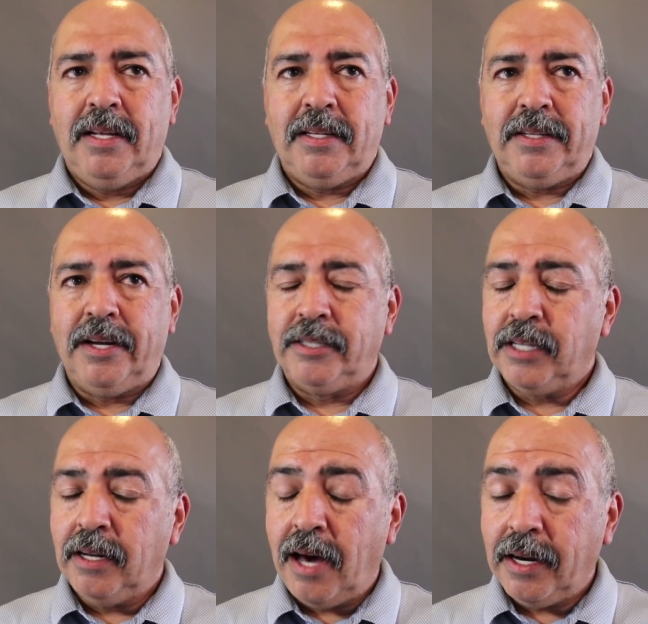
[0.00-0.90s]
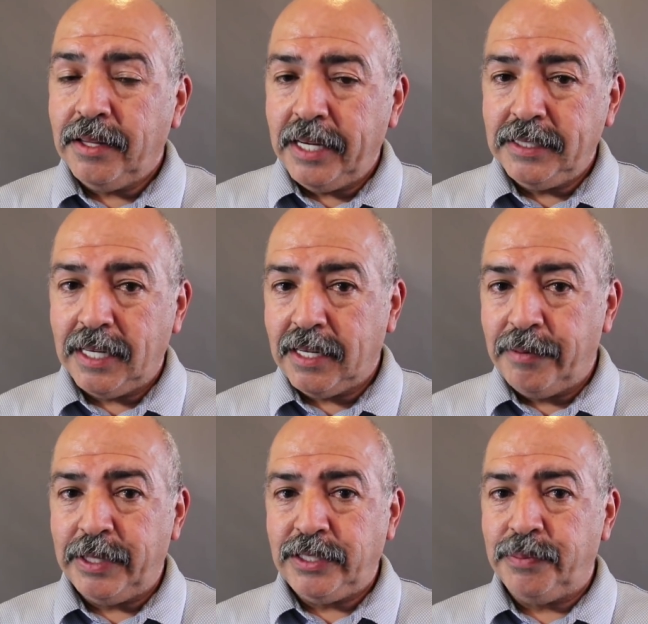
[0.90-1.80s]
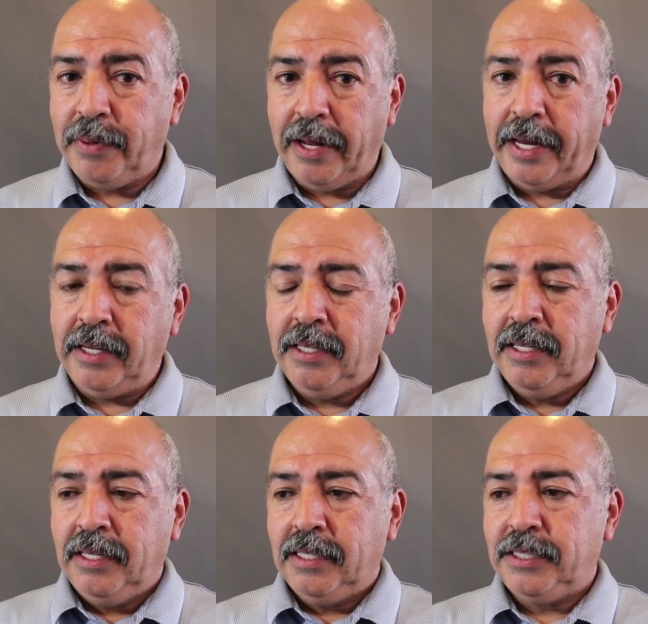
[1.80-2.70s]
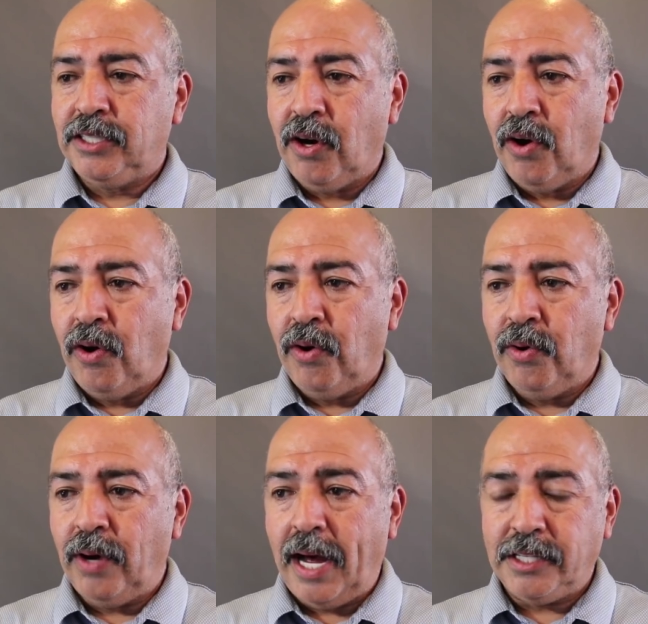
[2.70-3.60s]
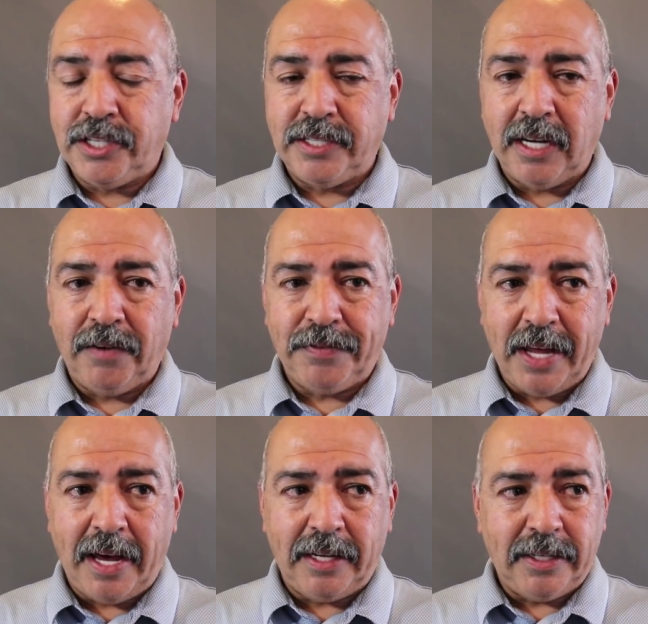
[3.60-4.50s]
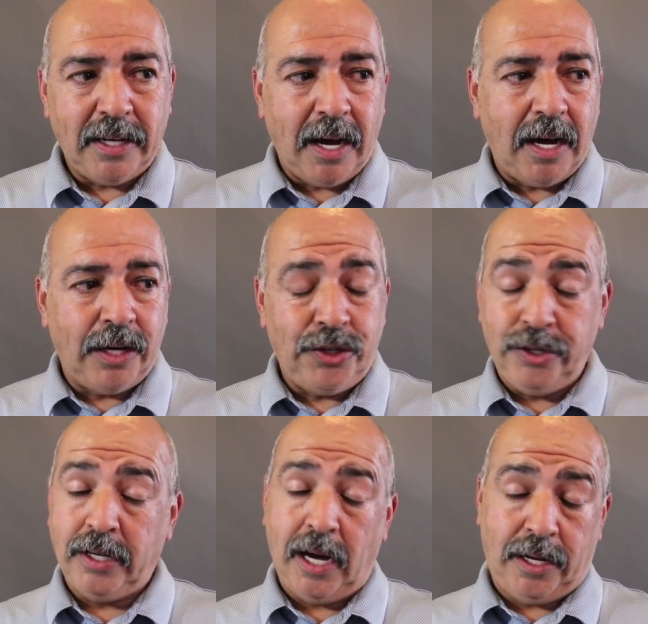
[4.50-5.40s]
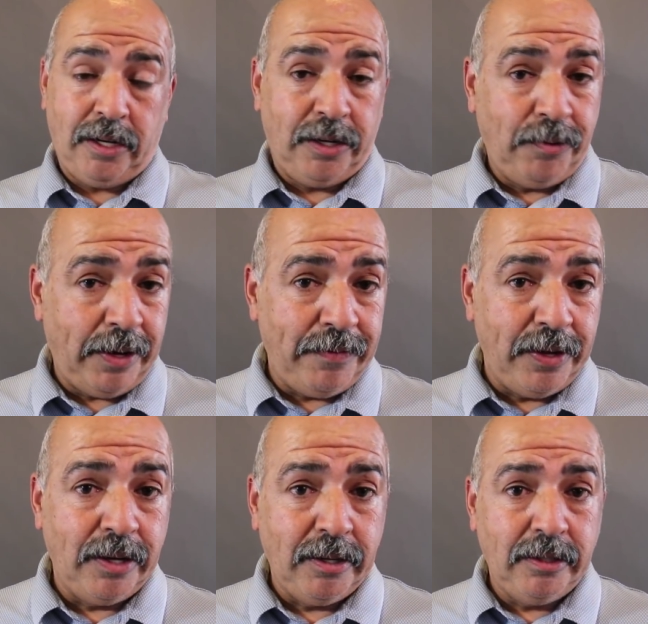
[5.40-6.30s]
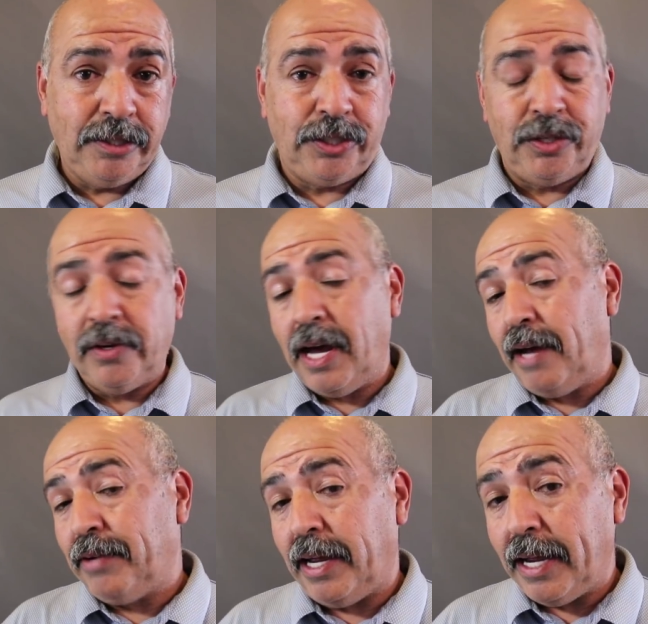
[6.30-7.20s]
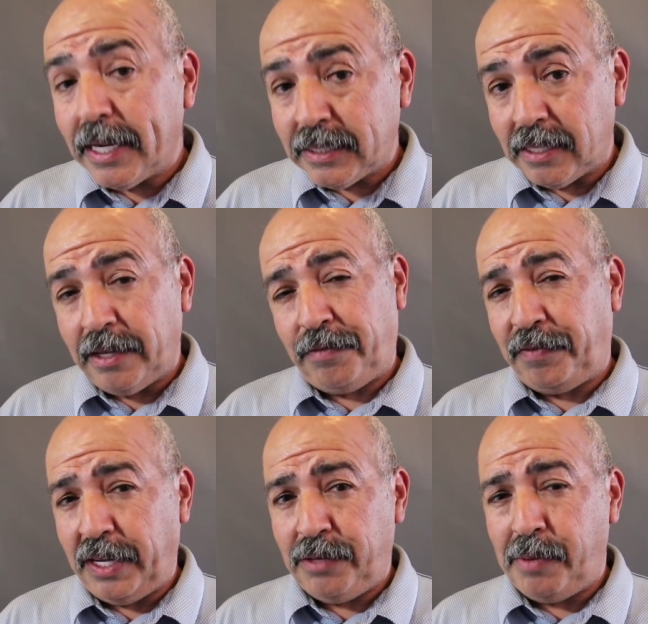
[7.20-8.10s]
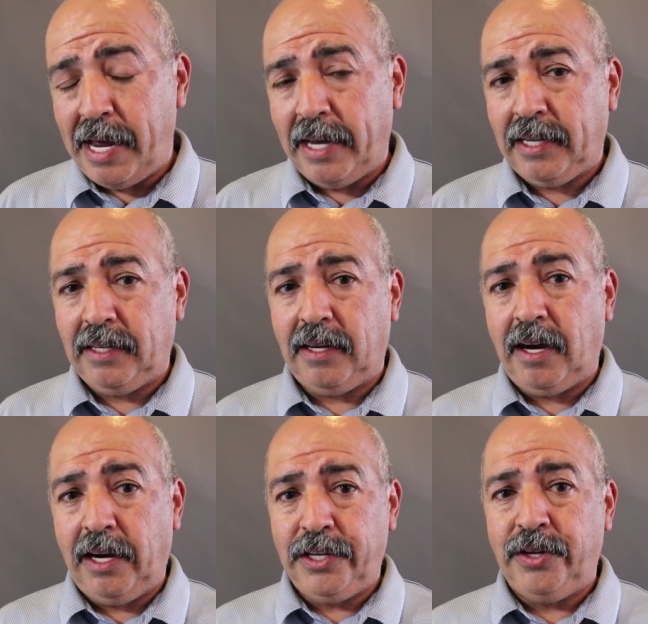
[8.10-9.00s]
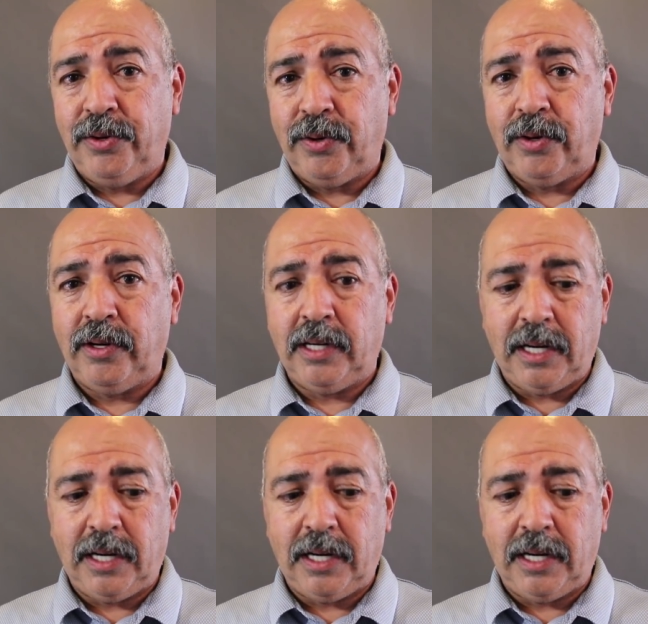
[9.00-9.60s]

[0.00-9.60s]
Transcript: there's a lot of things that come into play. So ask yourself that. Do you got good reviews? Do you have excellent feedback on your